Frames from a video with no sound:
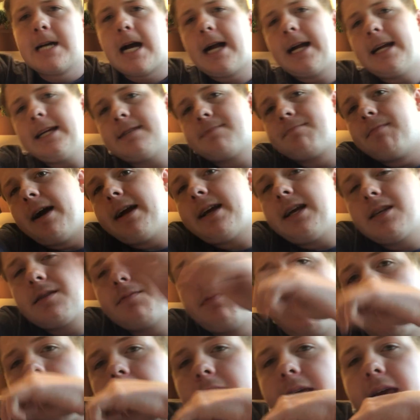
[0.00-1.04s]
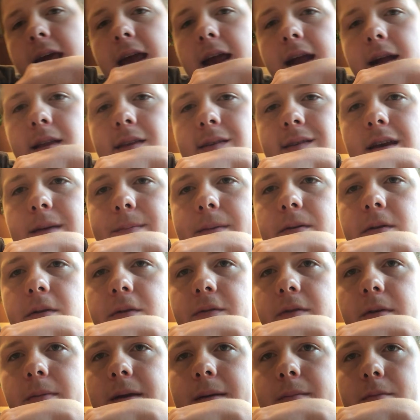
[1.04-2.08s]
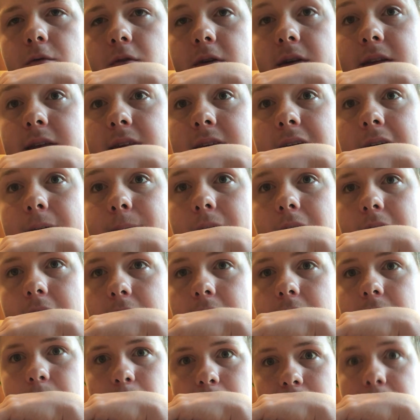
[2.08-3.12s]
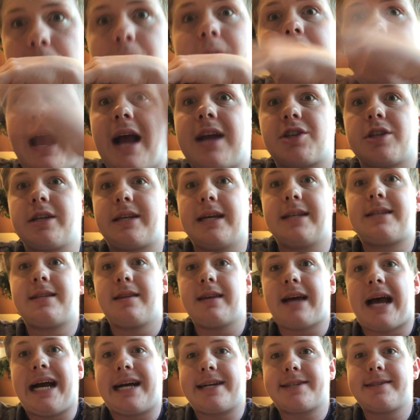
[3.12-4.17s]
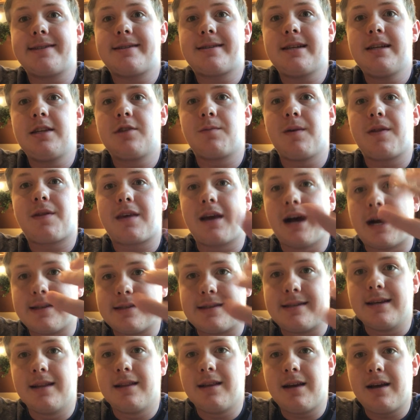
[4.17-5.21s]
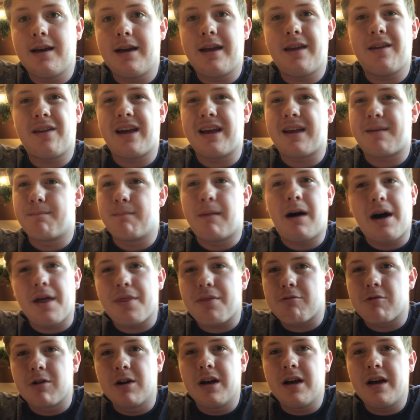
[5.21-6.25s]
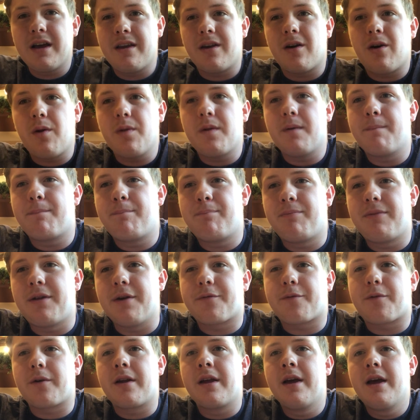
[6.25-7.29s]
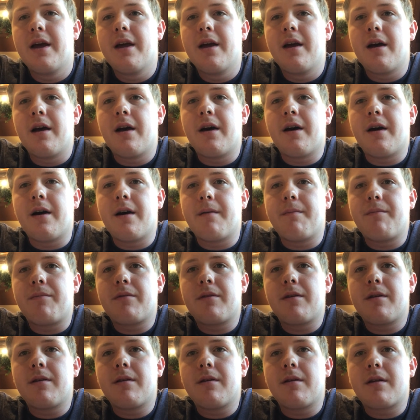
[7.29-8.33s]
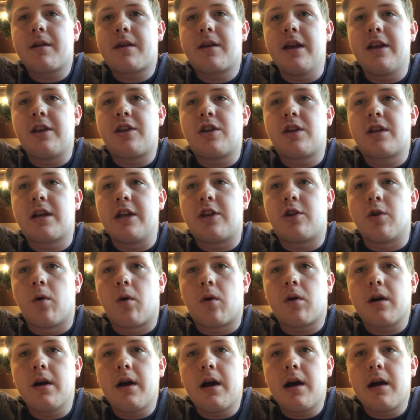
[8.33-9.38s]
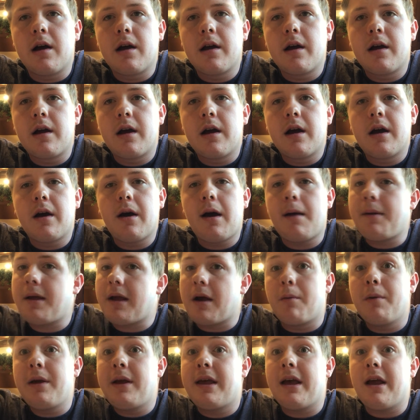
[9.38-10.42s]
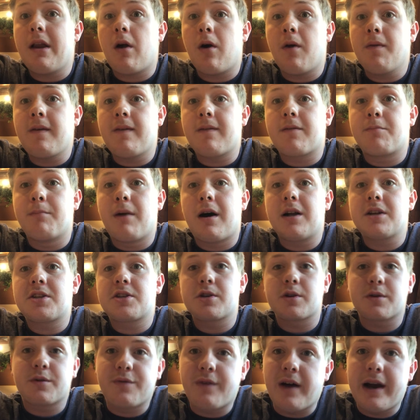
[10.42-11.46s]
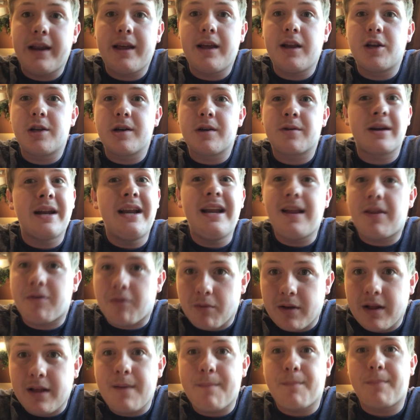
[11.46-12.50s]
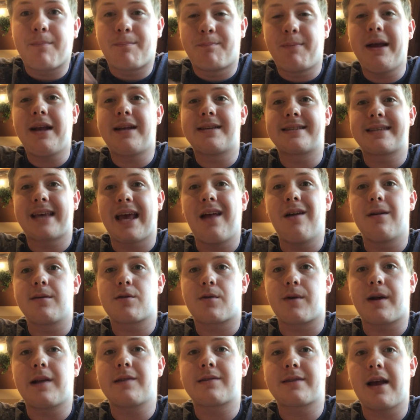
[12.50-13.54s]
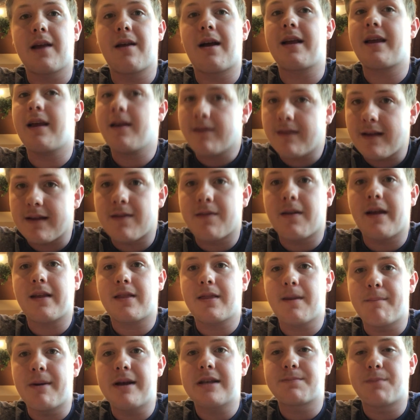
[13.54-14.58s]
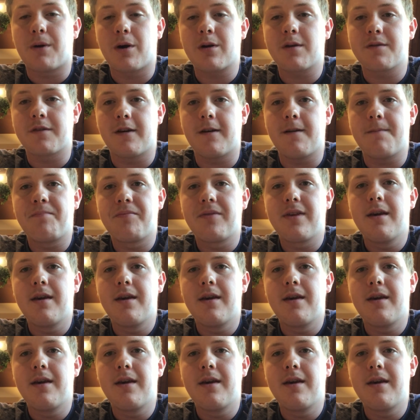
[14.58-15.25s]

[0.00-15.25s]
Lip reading: guess what I can say about this film that really got me, when we actually get to the action scenes with Godzilla and like Mothra and all the different Ghidorah. I mean, we get all these monsters fighting each other, and it's really big scale. It's grand scale. I guess that's like the best part of it.